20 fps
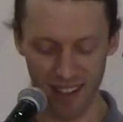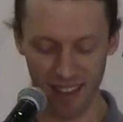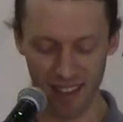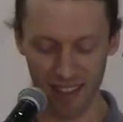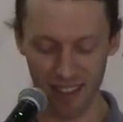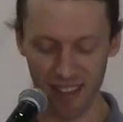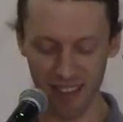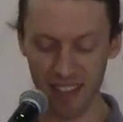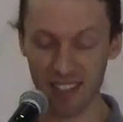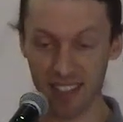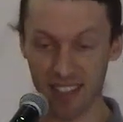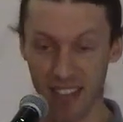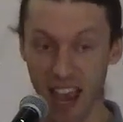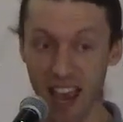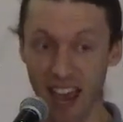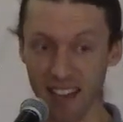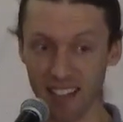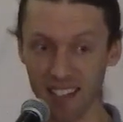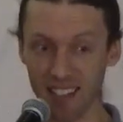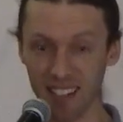The
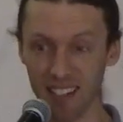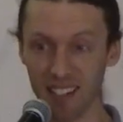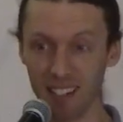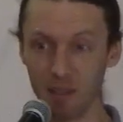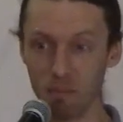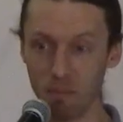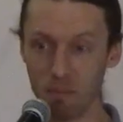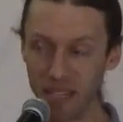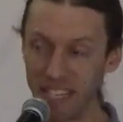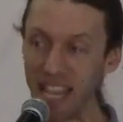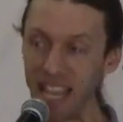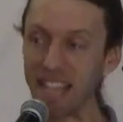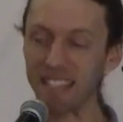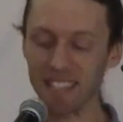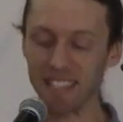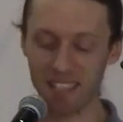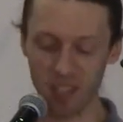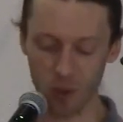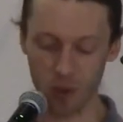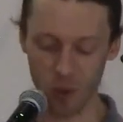intent
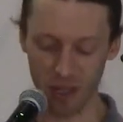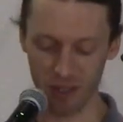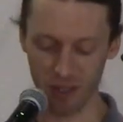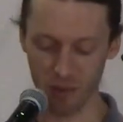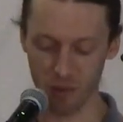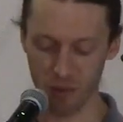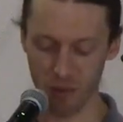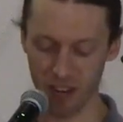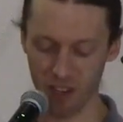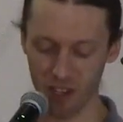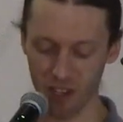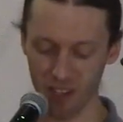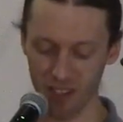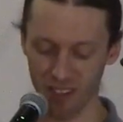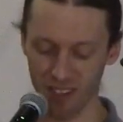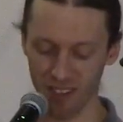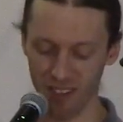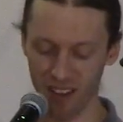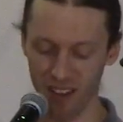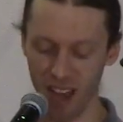begets the transformation.
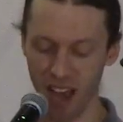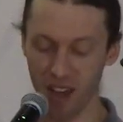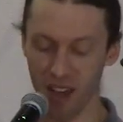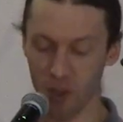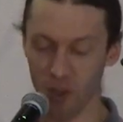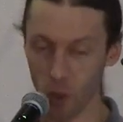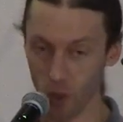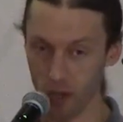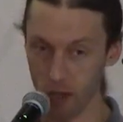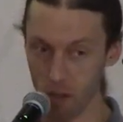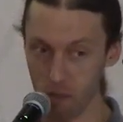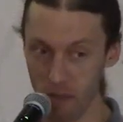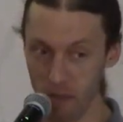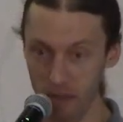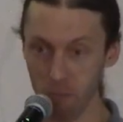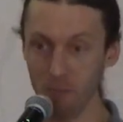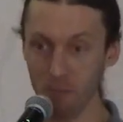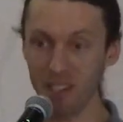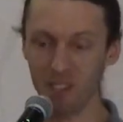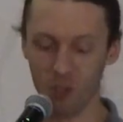And your
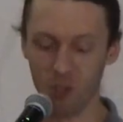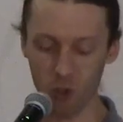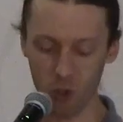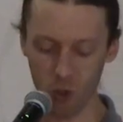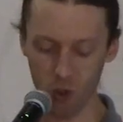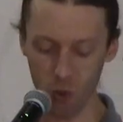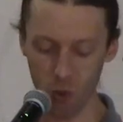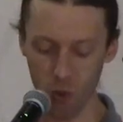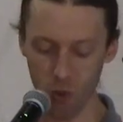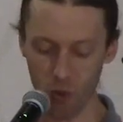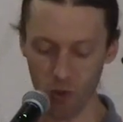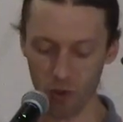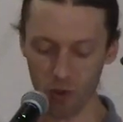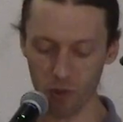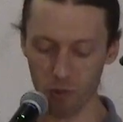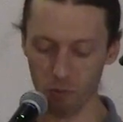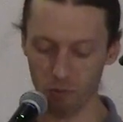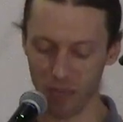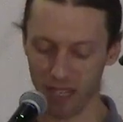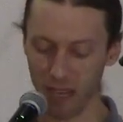commitment to truth
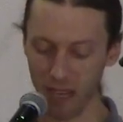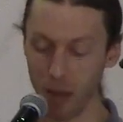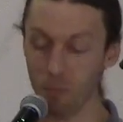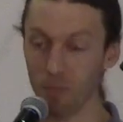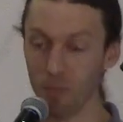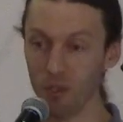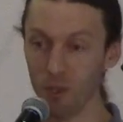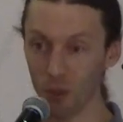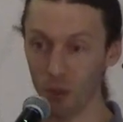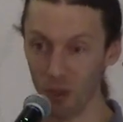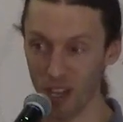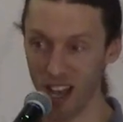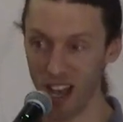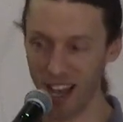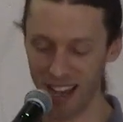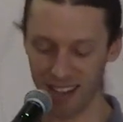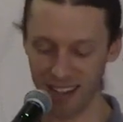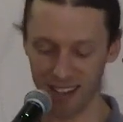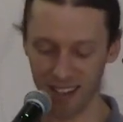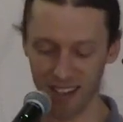becomes your
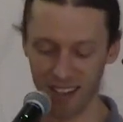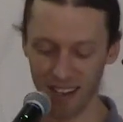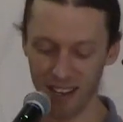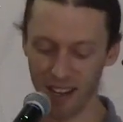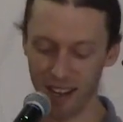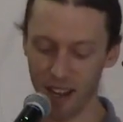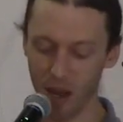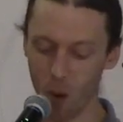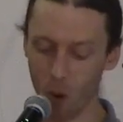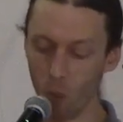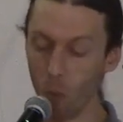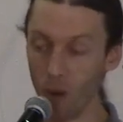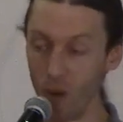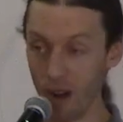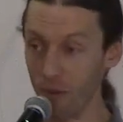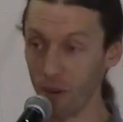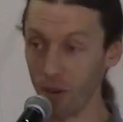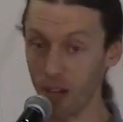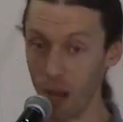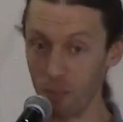guide,
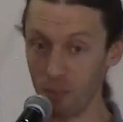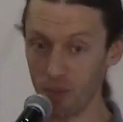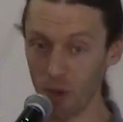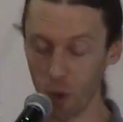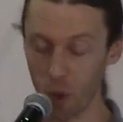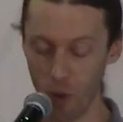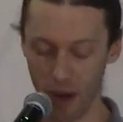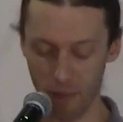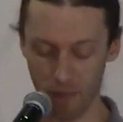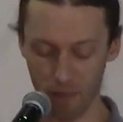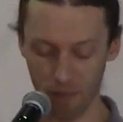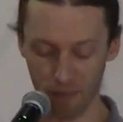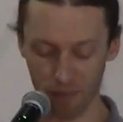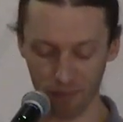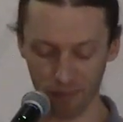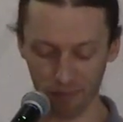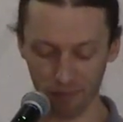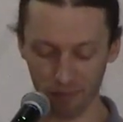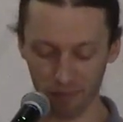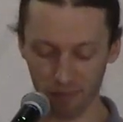whatever comes your way.
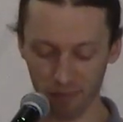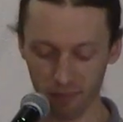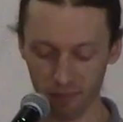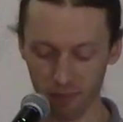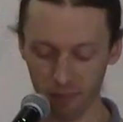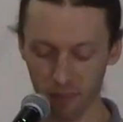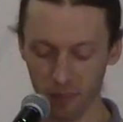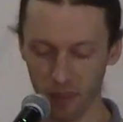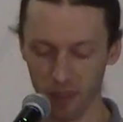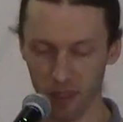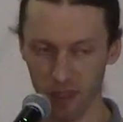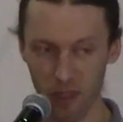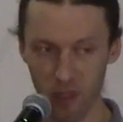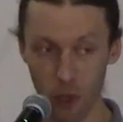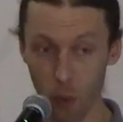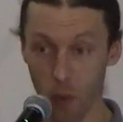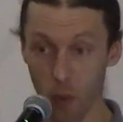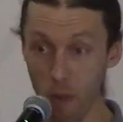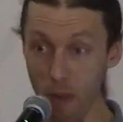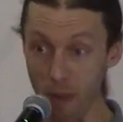So
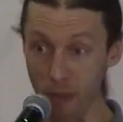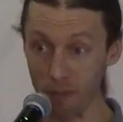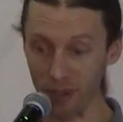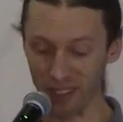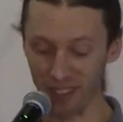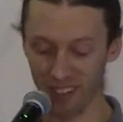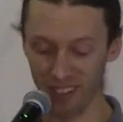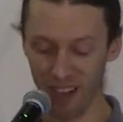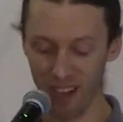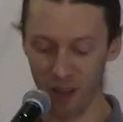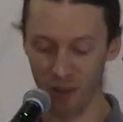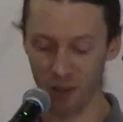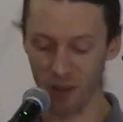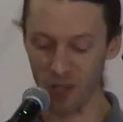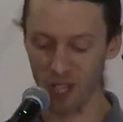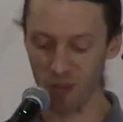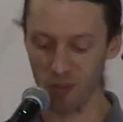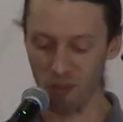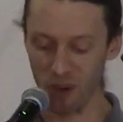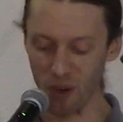remember, the
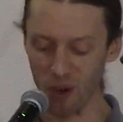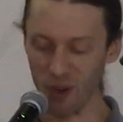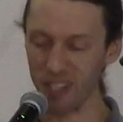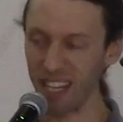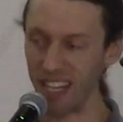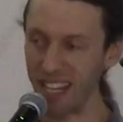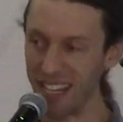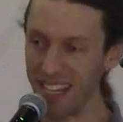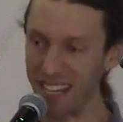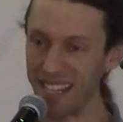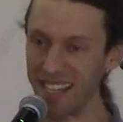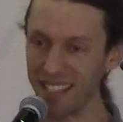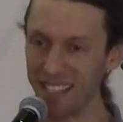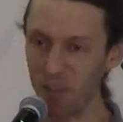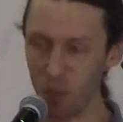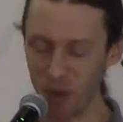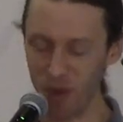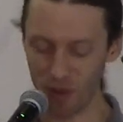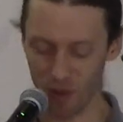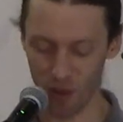Spirit is
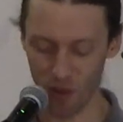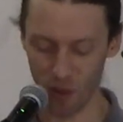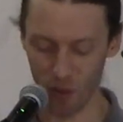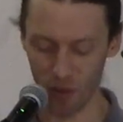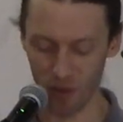with you,